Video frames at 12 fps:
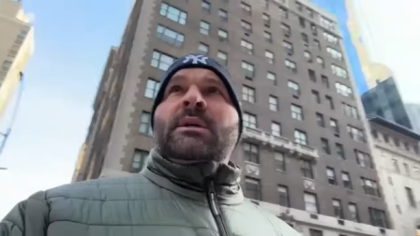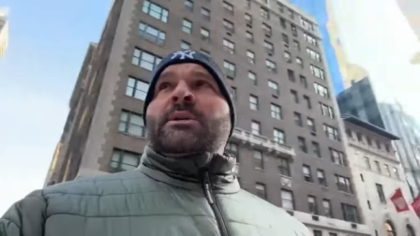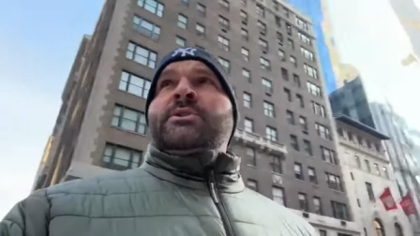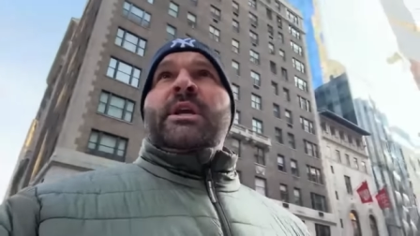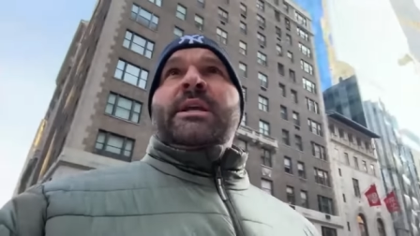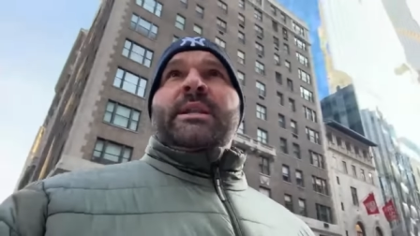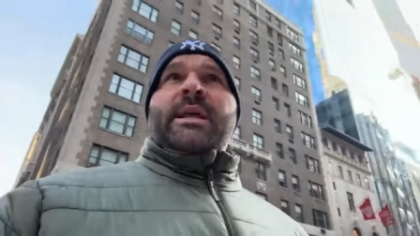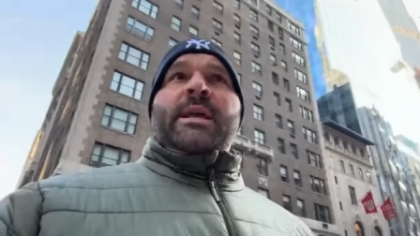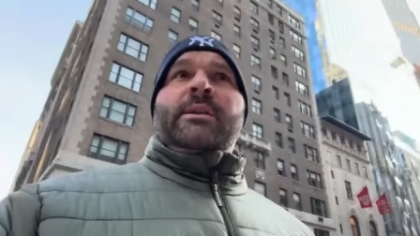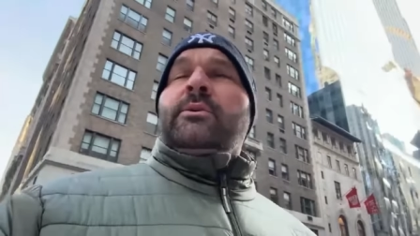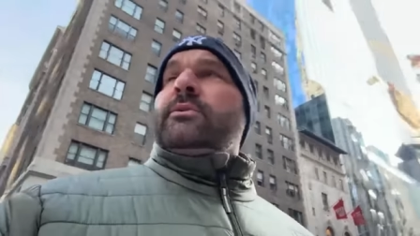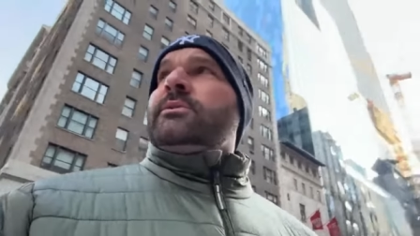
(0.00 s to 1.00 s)
Jayden
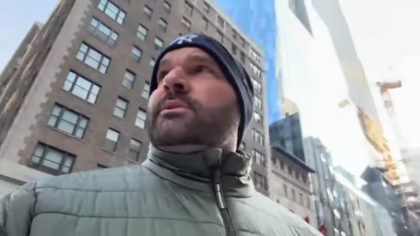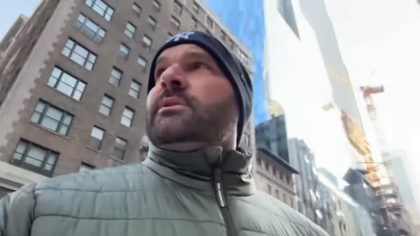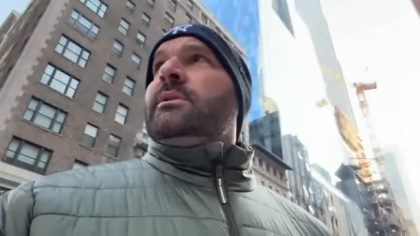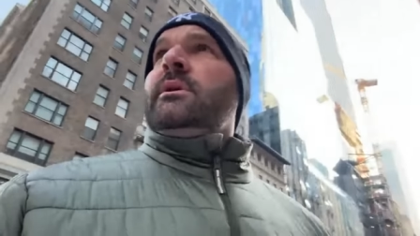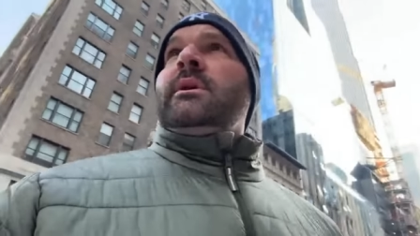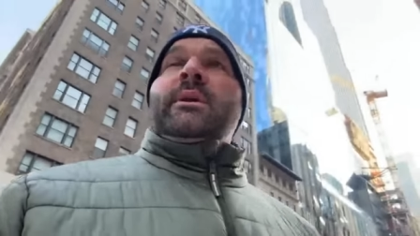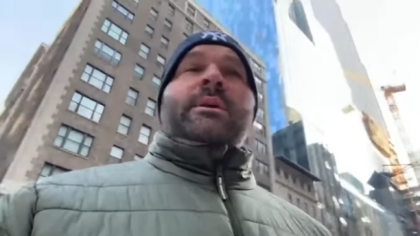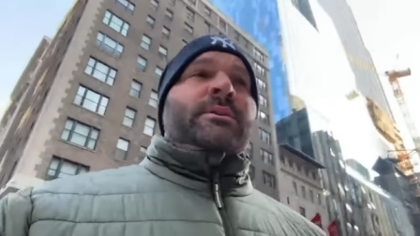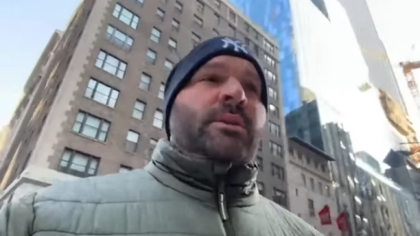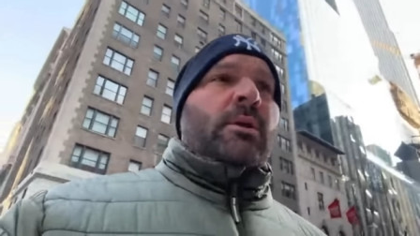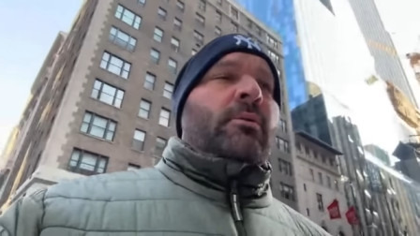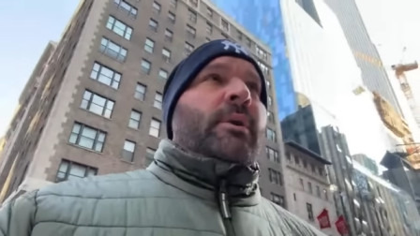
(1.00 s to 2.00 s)
Daniels
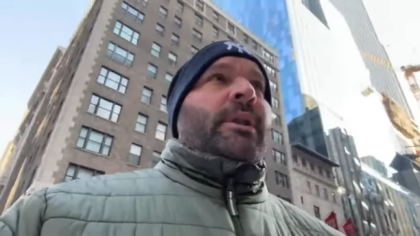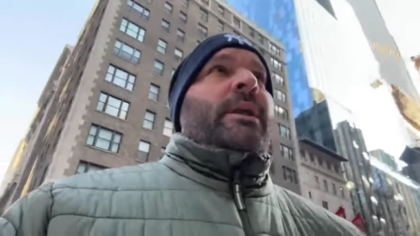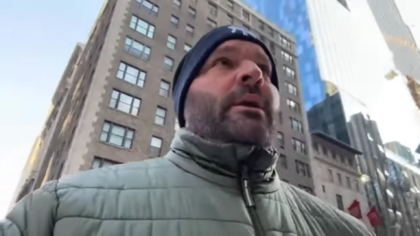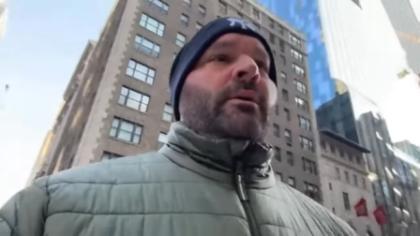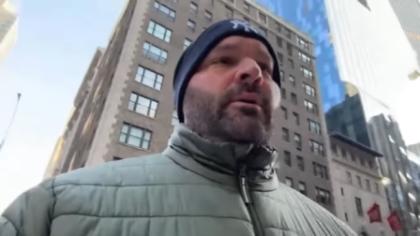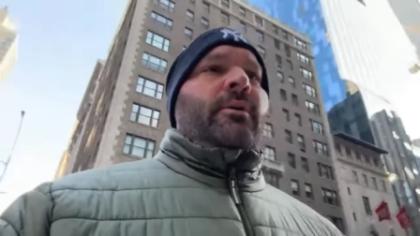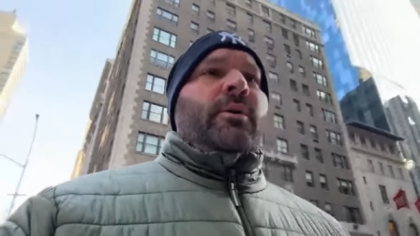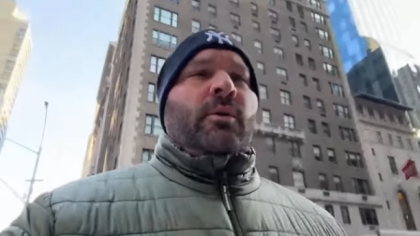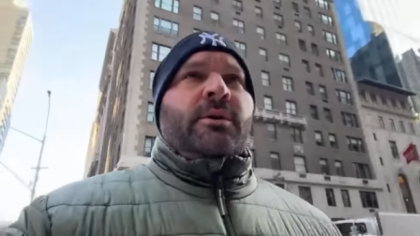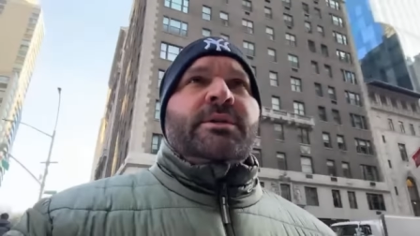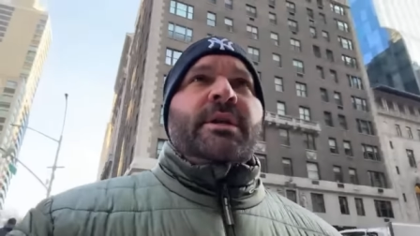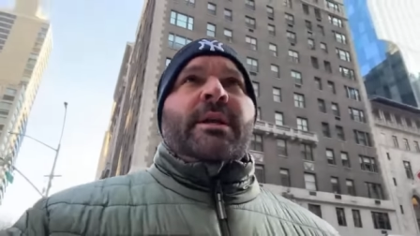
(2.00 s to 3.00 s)
is already here in New
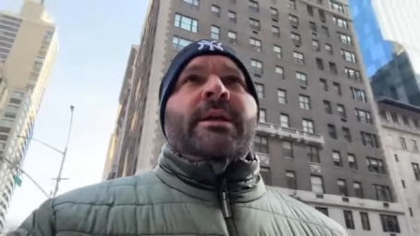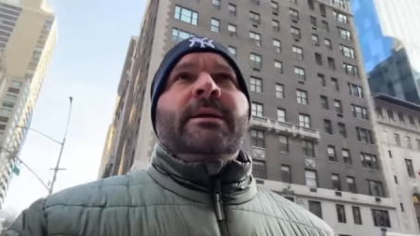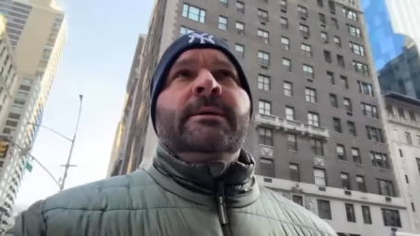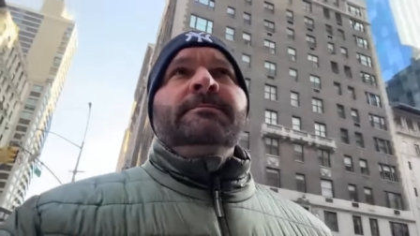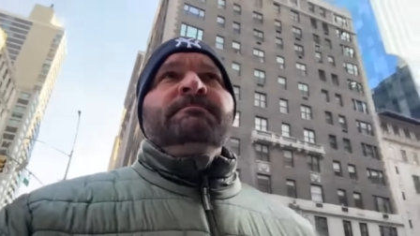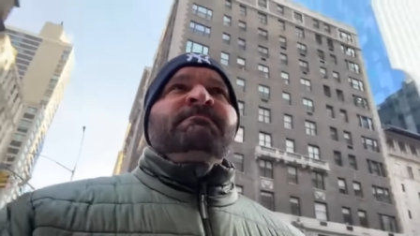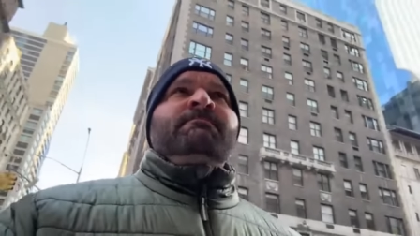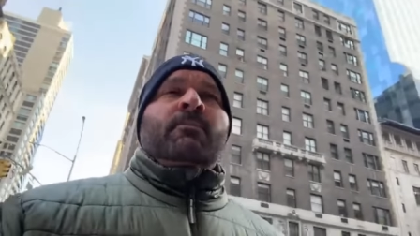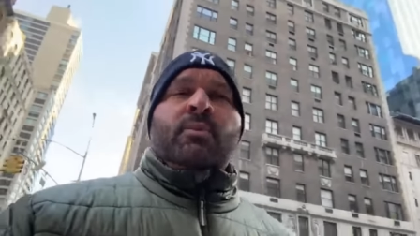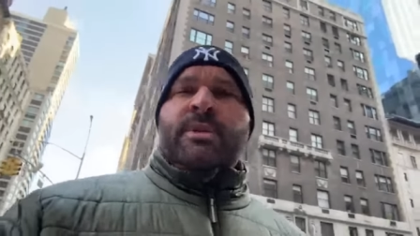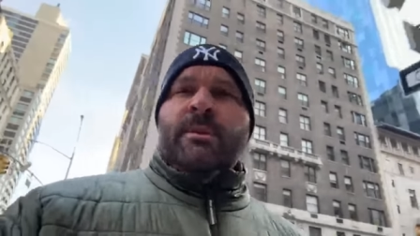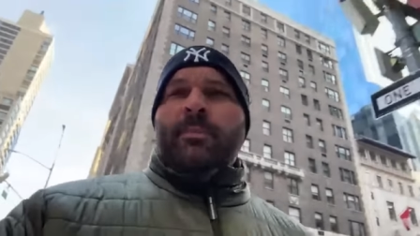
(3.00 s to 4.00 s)
York City.
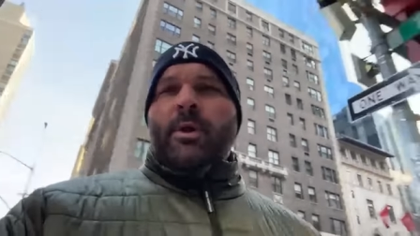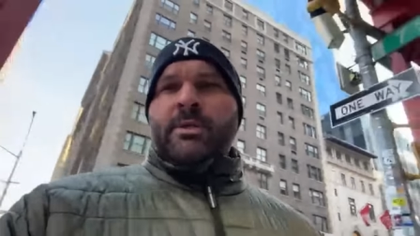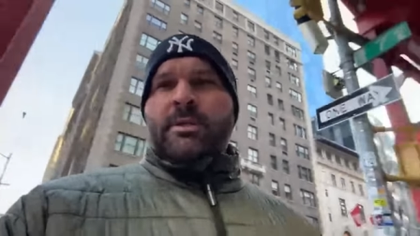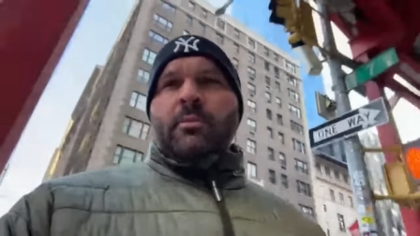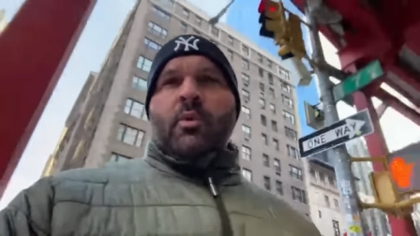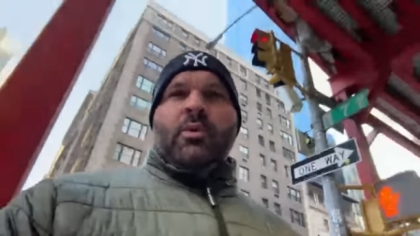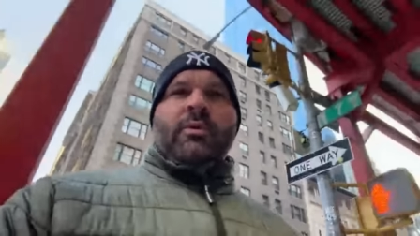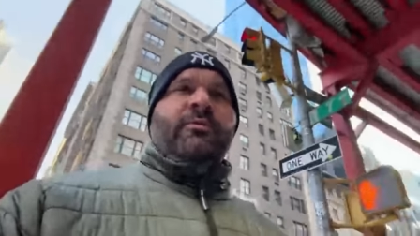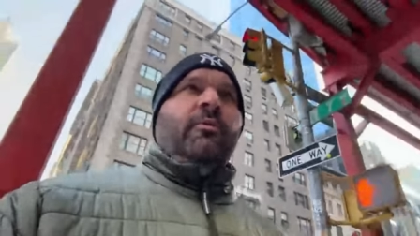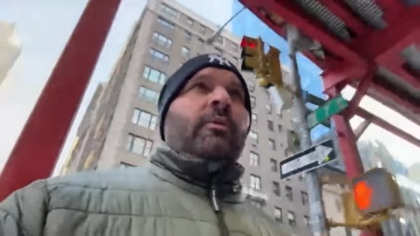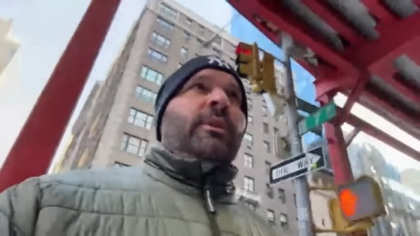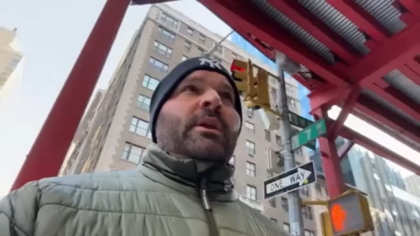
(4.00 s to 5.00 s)
Was in Baltimore
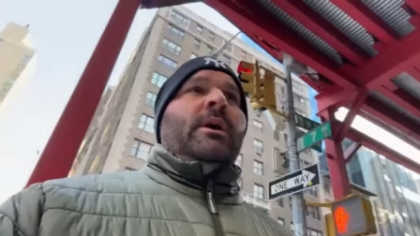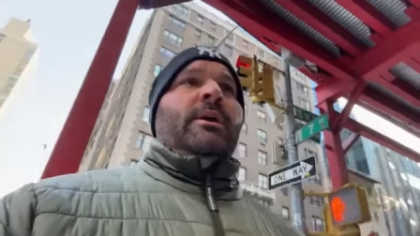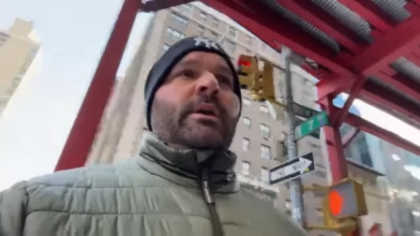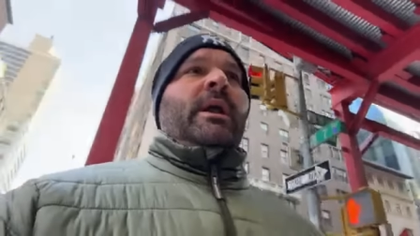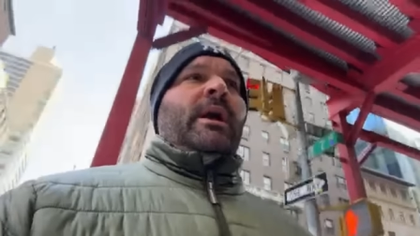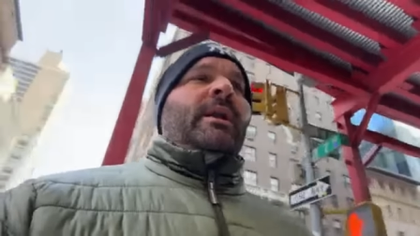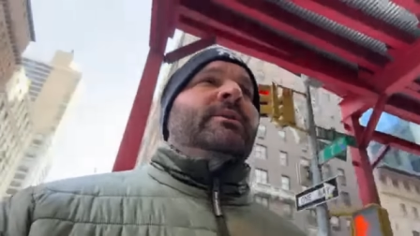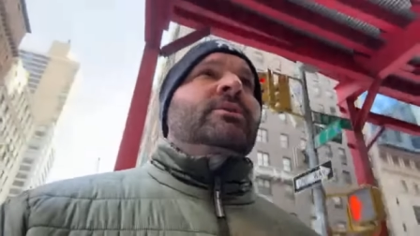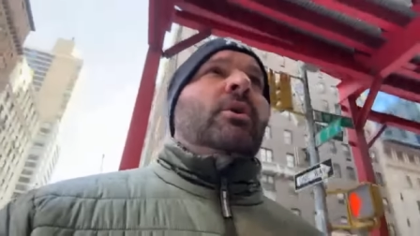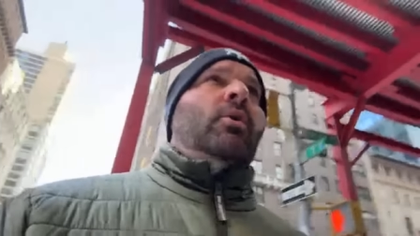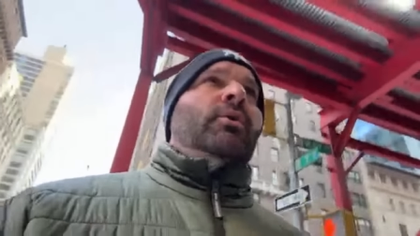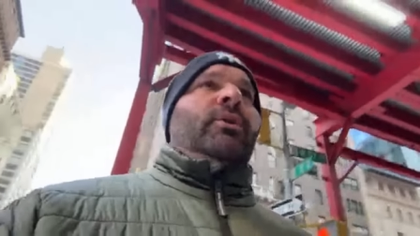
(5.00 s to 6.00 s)
for the uh,
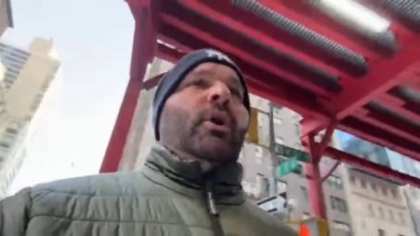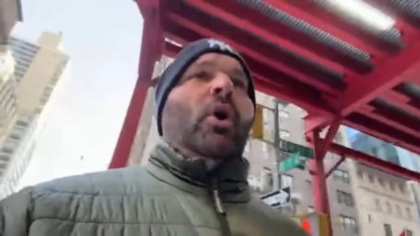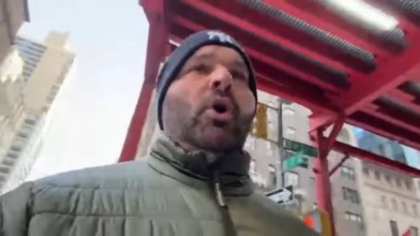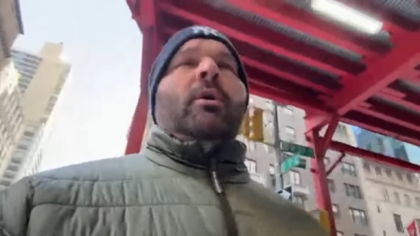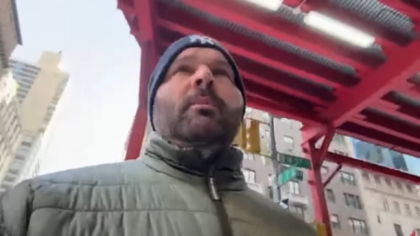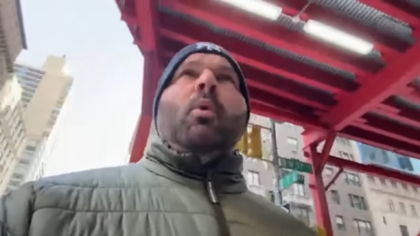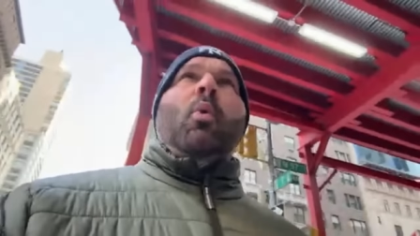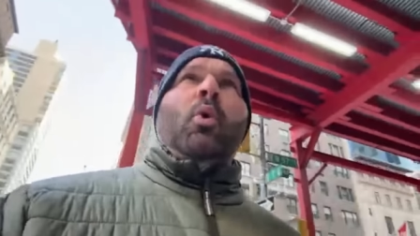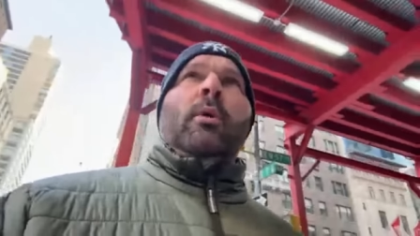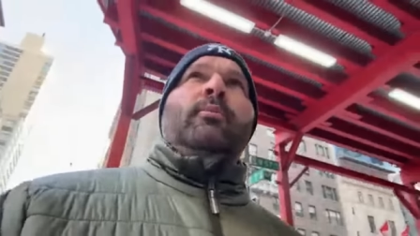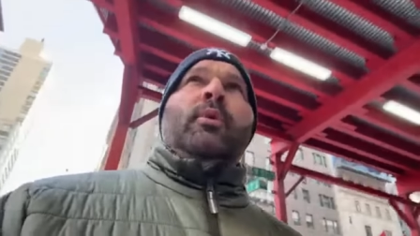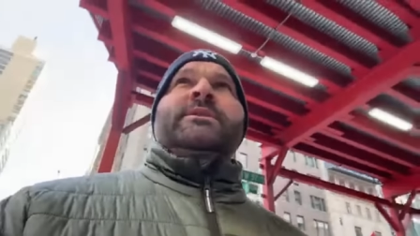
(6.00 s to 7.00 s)
Golden Arm
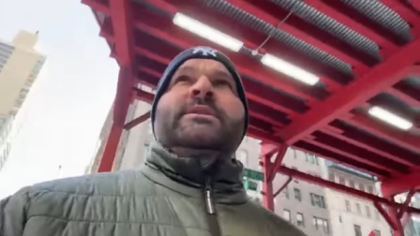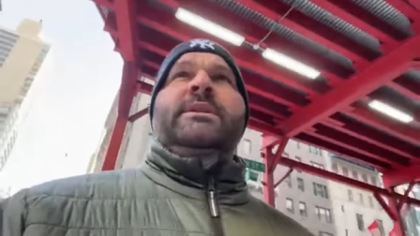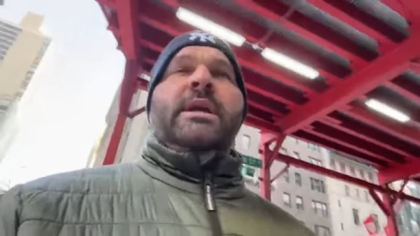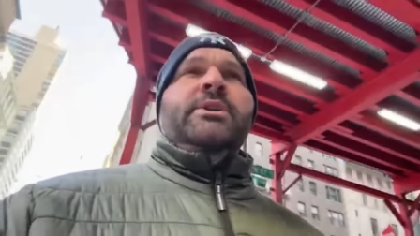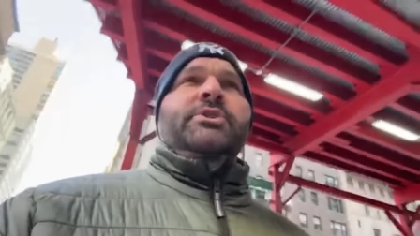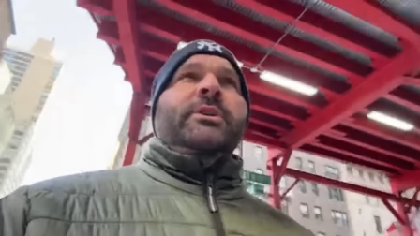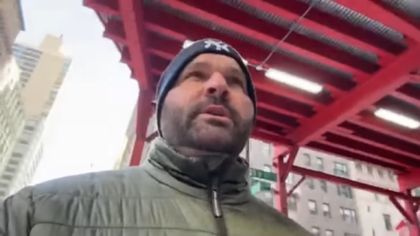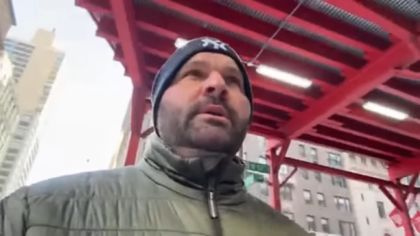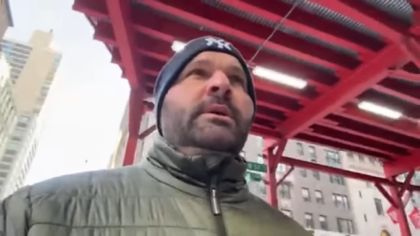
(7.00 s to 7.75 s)
Award presentation.